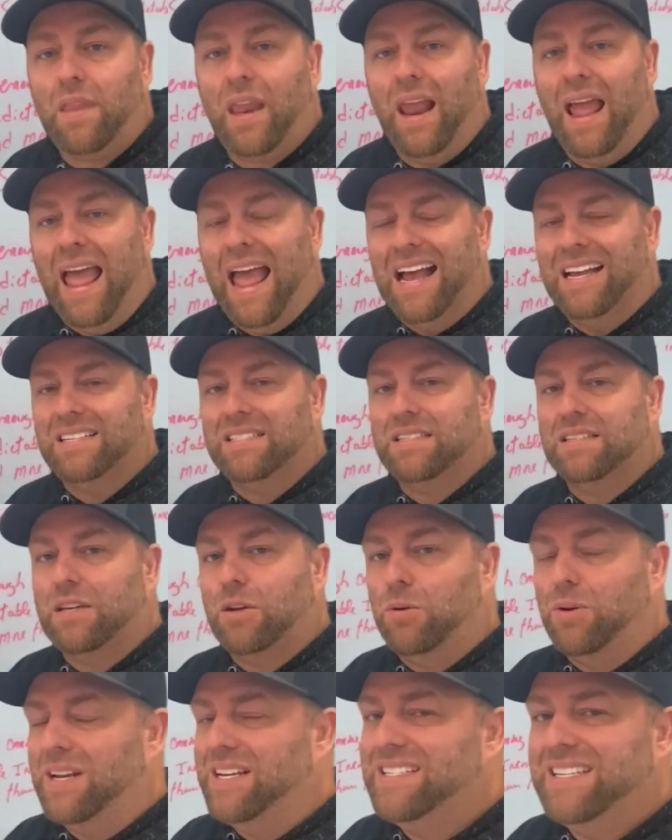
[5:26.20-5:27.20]
as
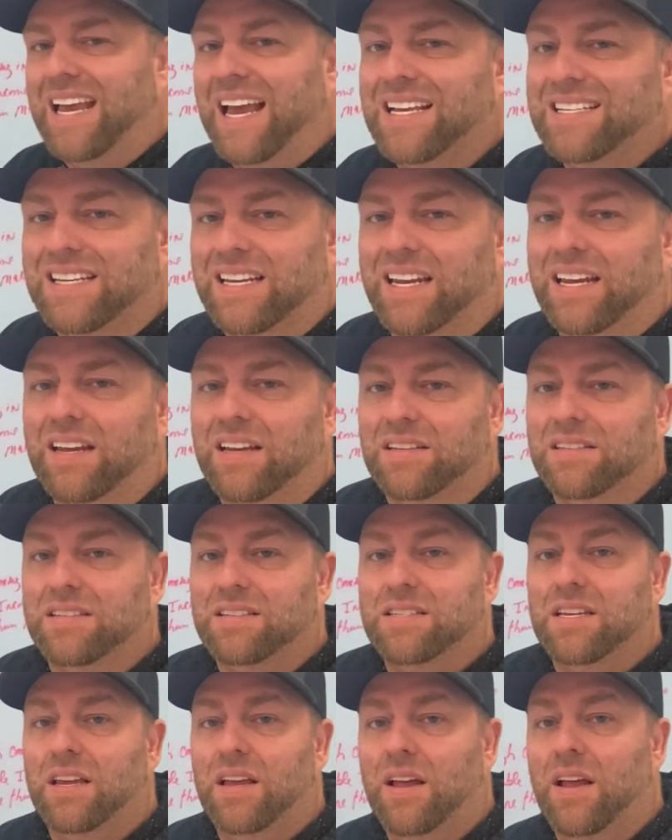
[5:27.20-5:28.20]
crazy as it
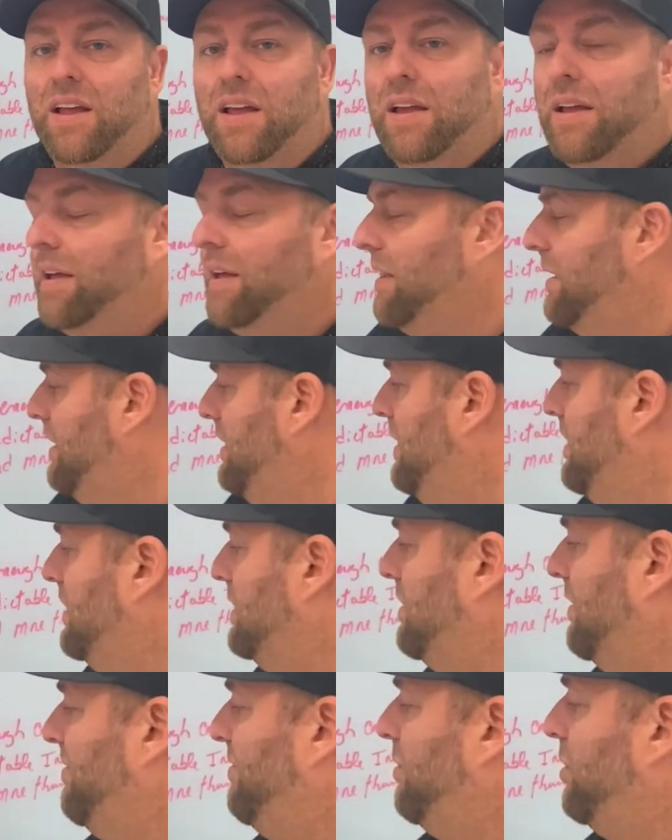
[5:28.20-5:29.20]
is,
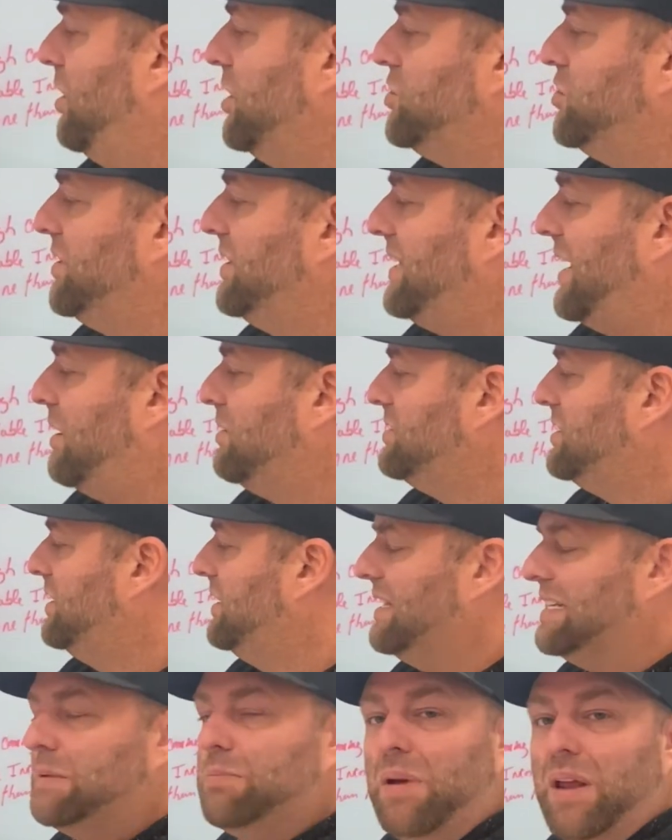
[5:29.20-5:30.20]
the 400,000
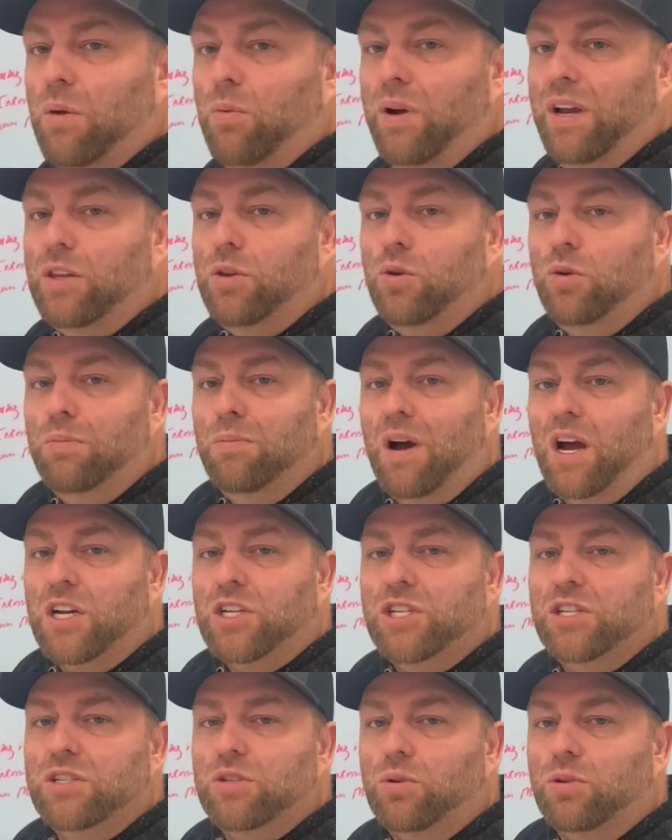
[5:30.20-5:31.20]
they spend way too much,
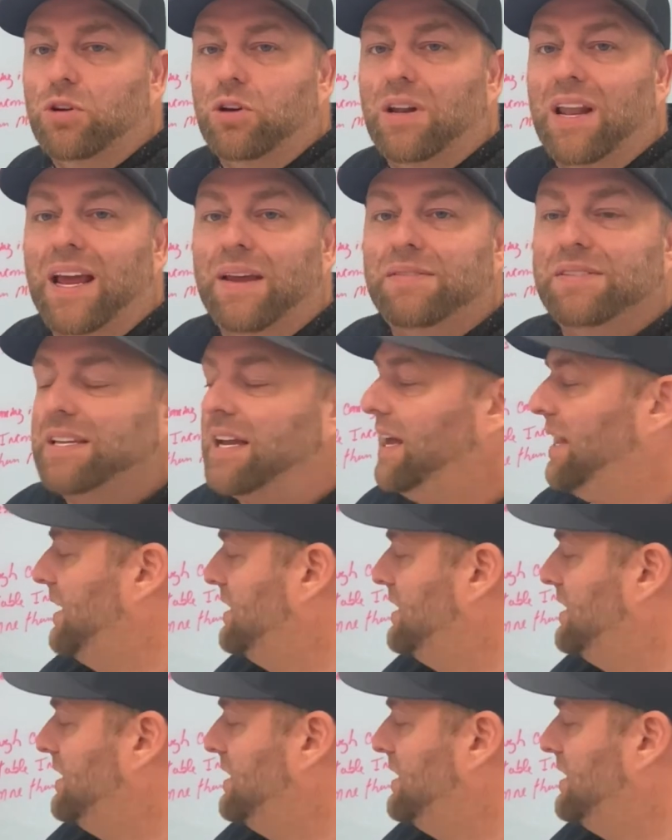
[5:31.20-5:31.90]
so their lifestyle has